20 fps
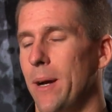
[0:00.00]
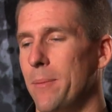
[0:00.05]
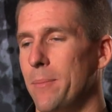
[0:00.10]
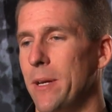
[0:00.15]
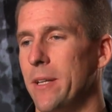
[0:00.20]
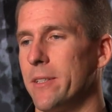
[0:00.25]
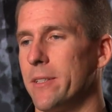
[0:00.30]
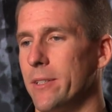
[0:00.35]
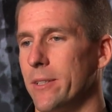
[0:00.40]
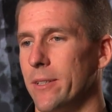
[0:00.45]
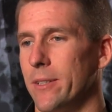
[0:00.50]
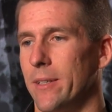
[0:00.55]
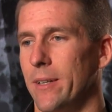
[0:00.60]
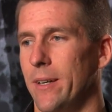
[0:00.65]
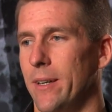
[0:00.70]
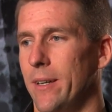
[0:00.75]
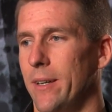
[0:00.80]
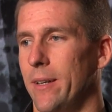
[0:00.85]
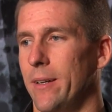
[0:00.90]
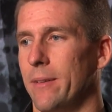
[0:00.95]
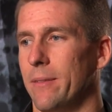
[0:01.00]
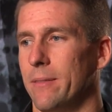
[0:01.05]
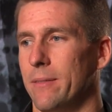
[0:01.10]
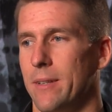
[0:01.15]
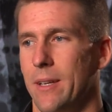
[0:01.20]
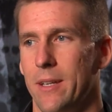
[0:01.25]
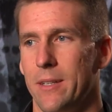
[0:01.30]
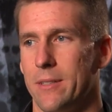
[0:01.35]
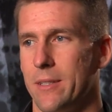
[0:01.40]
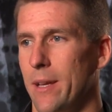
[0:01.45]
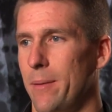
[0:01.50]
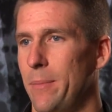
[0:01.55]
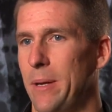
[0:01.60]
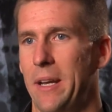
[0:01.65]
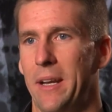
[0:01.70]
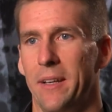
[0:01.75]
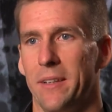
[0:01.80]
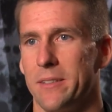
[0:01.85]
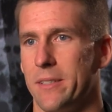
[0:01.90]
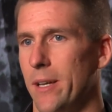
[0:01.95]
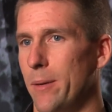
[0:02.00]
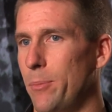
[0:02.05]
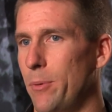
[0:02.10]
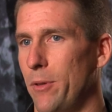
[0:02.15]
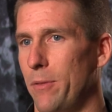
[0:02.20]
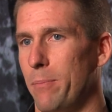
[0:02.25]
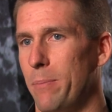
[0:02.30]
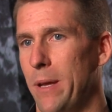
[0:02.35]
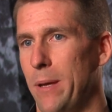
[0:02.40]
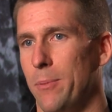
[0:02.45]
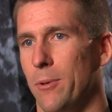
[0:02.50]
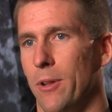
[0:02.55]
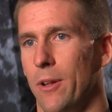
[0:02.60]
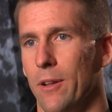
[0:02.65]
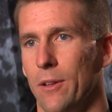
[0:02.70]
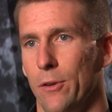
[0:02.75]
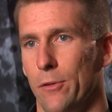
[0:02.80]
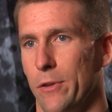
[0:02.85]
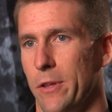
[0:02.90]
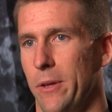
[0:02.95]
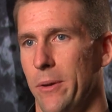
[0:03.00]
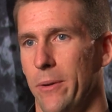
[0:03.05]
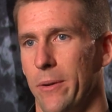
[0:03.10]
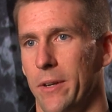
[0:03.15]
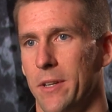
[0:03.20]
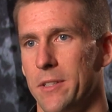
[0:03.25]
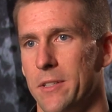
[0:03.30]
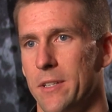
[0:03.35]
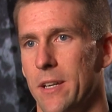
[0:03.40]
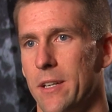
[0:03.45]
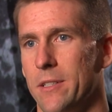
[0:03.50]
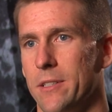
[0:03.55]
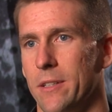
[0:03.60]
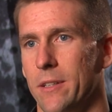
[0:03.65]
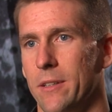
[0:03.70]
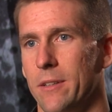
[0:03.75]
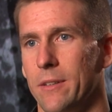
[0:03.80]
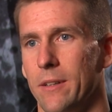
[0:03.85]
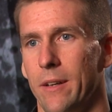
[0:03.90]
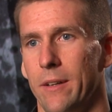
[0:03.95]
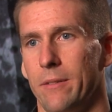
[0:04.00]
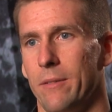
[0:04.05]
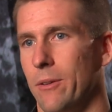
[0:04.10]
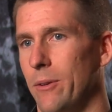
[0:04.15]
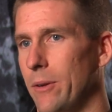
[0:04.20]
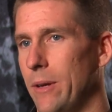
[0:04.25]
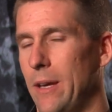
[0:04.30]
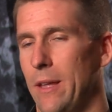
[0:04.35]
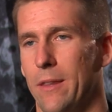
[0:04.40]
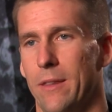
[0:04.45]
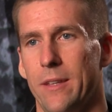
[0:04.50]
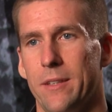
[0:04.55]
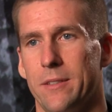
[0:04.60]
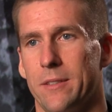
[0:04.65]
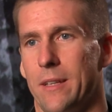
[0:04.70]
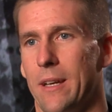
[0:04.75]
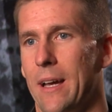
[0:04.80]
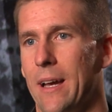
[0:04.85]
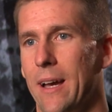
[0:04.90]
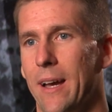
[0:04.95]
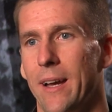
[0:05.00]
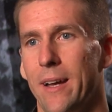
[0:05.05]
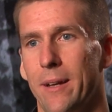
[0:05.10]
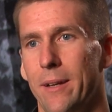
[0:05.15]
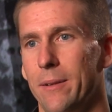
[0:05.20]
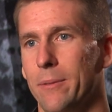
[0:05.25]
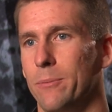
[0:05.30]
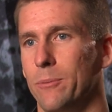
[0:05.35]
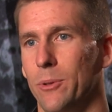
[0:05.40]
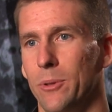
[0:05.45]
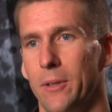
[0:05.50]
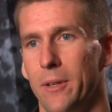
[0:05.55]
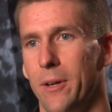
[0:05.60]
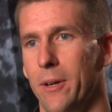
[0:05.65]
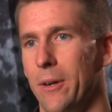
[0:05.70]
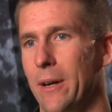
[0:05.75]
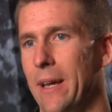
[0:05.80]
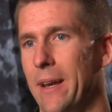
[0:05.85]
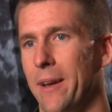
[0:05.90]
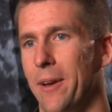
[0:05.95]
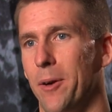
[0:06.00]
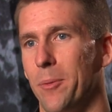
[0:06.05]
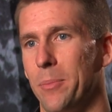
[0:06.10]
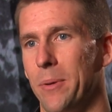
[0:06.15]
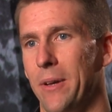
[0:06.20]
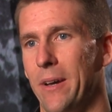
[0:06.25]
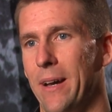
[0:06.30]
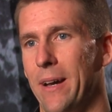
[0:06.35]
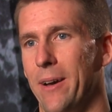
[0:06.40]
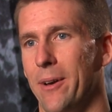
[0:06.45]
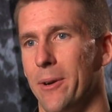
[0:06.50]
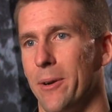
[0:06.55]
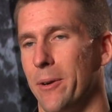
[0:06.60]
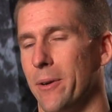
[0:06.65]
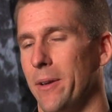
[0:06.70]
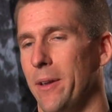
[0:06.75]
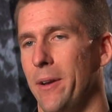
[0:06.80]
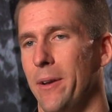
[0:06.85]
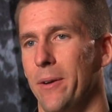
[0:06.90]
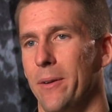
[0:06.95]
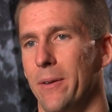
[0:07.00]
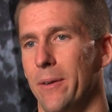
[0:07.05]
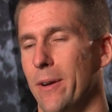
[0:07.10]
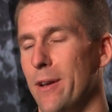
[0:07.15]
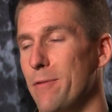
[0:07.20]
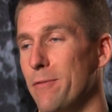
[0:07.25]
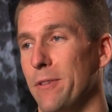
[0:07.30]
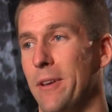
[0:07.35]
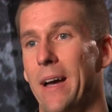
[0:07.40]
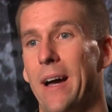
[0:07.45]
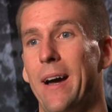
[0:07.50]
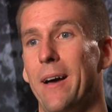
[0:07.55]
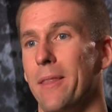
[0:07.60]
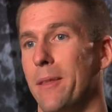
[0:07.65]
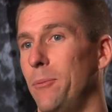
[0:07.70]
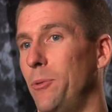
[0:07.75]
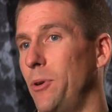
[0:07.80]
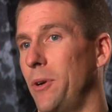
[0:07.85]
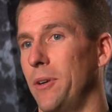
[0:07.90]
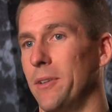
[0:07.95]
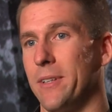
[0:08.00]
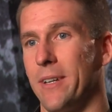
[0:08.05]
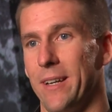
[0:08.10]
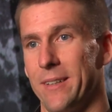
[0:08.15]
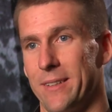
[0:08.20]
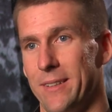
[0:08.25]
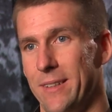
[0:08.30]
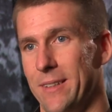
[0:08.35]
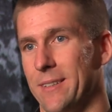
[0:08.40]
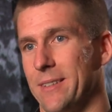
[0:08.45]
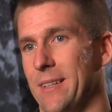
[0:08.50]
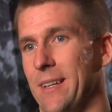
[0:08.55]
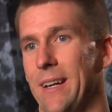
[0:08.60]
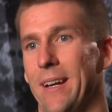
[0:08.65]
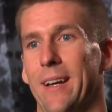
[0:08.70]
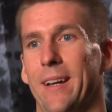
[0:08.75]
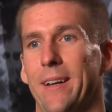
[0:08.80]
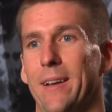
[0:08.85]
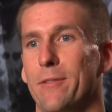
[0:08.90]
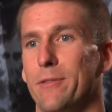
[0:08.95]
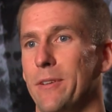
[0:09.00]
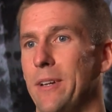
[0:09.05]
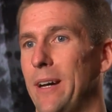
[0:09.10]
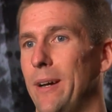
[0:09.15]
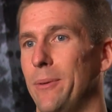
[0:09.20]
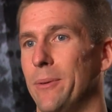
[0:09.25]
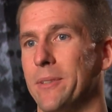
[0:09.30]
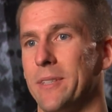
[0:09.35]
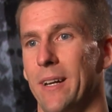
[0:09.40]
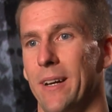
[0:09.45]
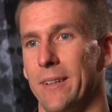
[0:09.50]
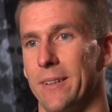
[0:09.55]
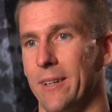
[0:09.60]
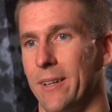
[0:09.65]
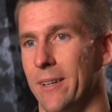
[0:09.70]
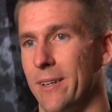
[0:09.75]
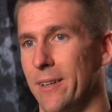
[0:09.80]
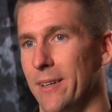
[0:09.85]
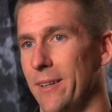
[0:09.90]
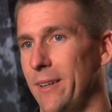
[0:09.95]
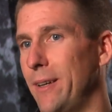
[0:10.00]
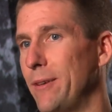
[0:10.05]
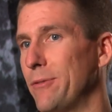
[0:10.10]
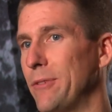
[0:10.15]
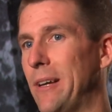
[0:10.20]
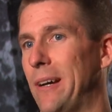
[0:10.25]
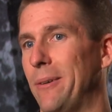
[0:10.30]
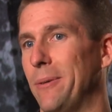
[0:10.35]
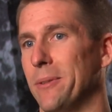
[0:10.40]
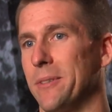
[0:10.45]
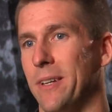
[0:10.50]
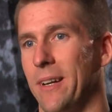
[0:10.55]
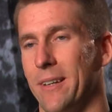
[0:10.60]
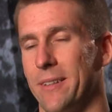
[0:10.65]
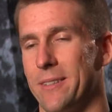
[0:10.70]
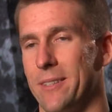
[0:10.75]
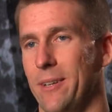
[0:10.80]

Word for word: My mentor, uh, he set meetings up with people all over the organization. Like, okay, this guy will know how to help you out, or you know, or if not, then we'll go talk to this guy, and if not, we'll talk to her, and if not, we'll talk.